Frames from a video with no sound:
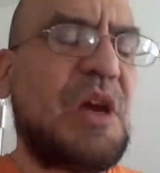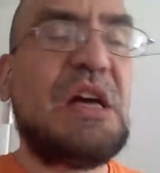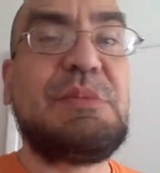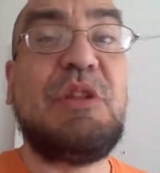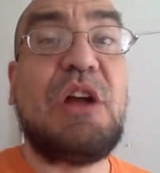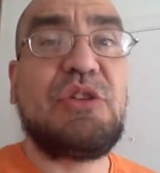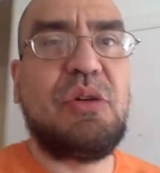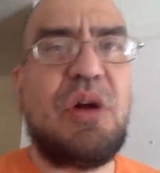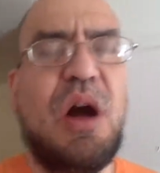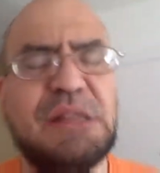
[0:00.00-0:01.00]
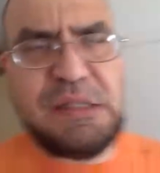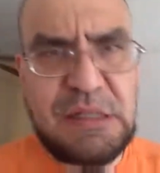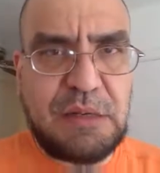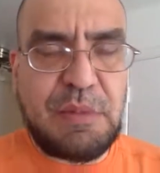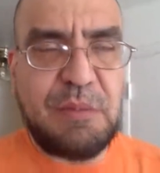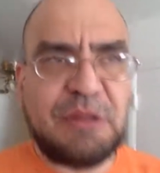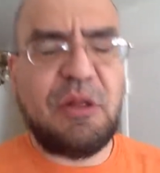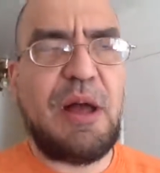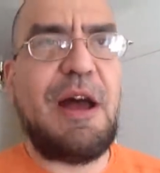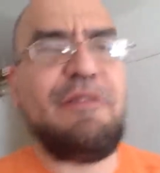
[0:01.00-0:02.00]
cosmological constant, maybe
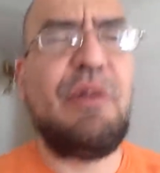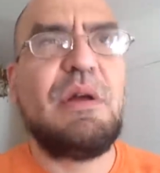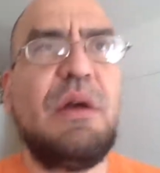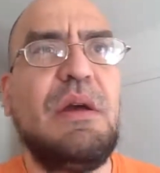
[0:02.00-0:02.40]
they'll have